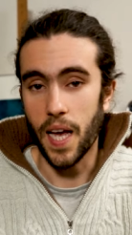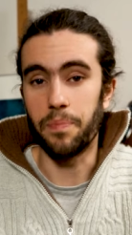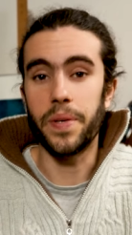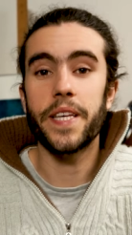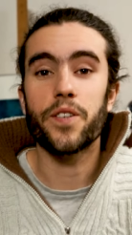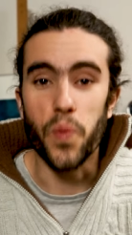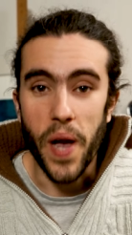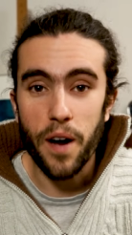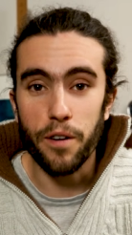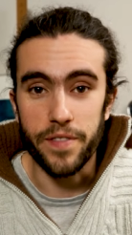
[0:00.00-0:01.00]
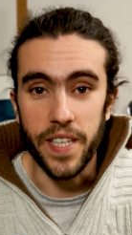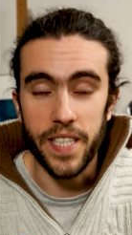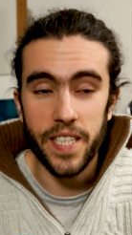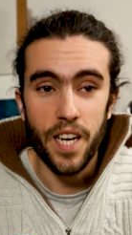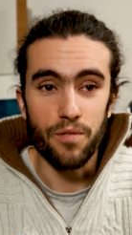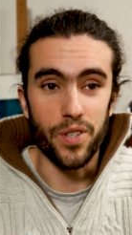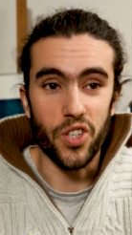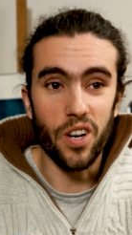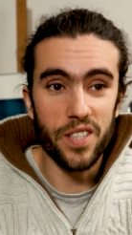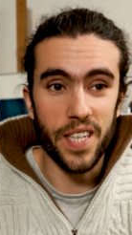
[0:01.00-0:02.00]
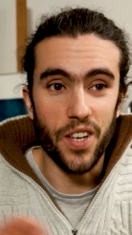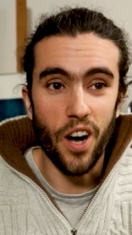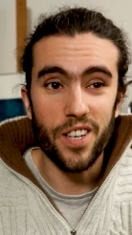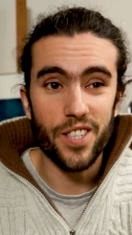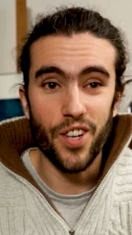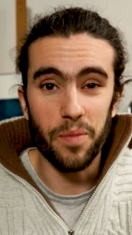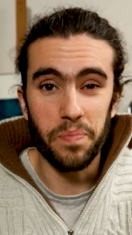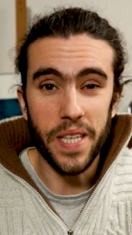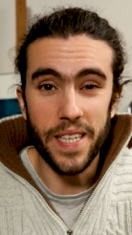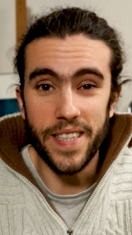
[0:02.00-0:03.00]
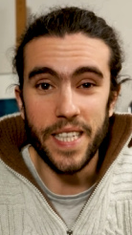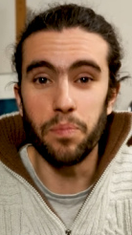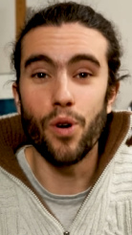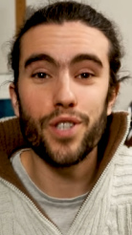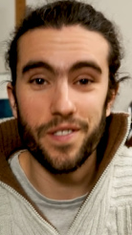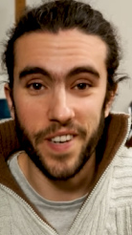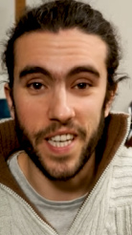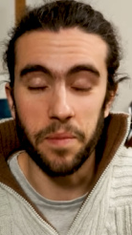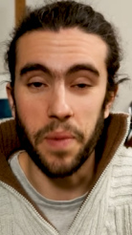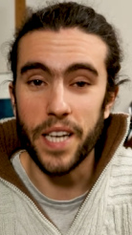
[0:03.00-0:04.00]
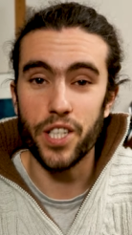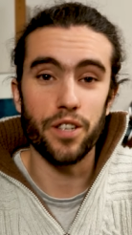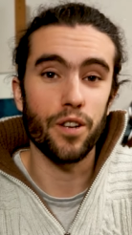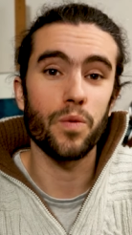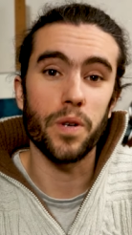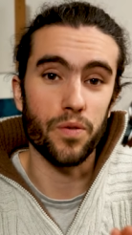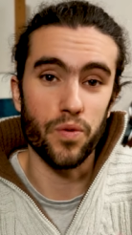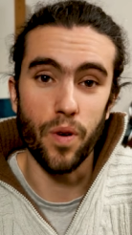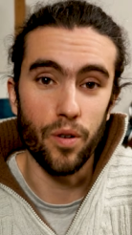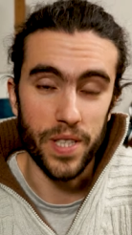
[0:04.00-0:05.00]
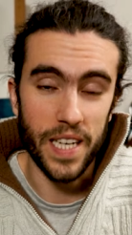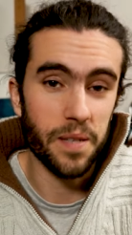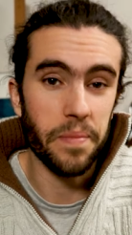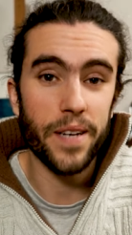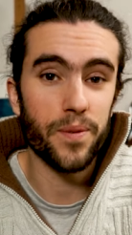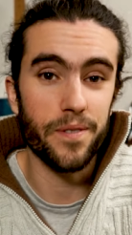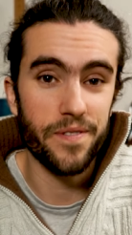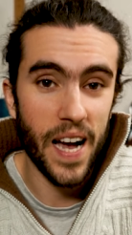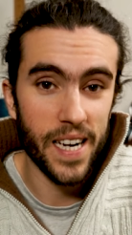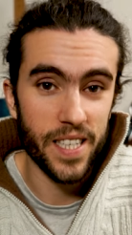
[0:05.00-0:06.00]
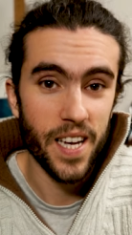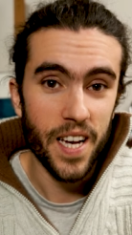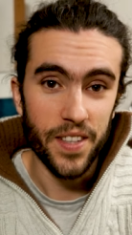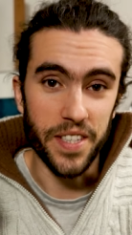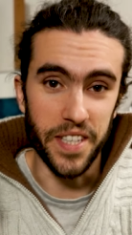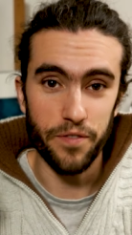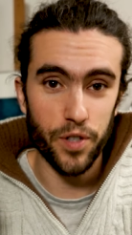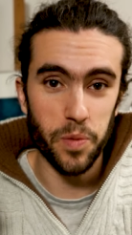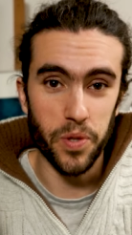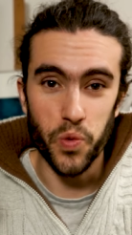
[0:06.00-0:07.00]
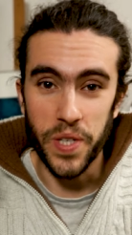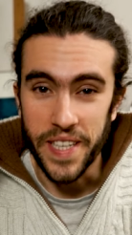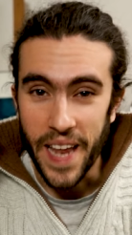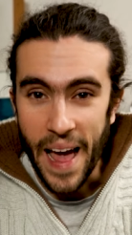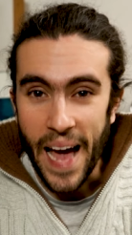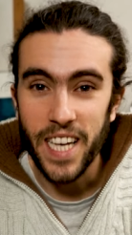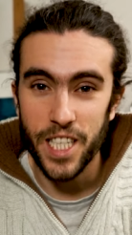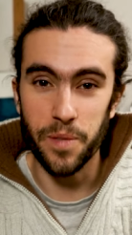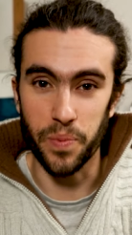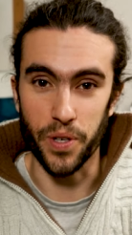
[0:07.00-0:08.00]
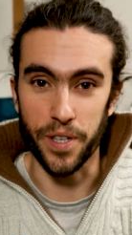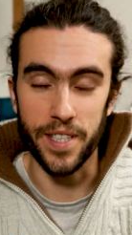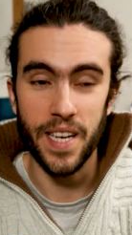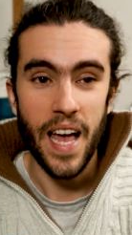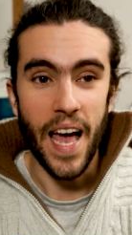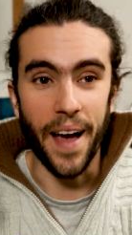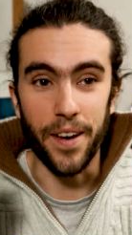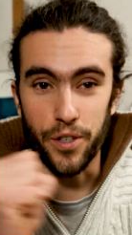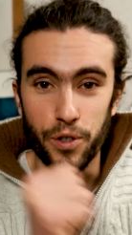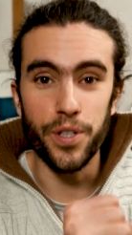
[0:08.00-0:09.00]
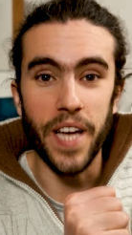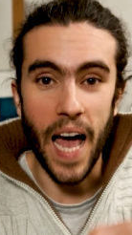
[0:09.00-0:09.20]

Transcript: And being aware of this results in us not being demotivated by slower growth. As a matter of fact, the difference between an expert and a good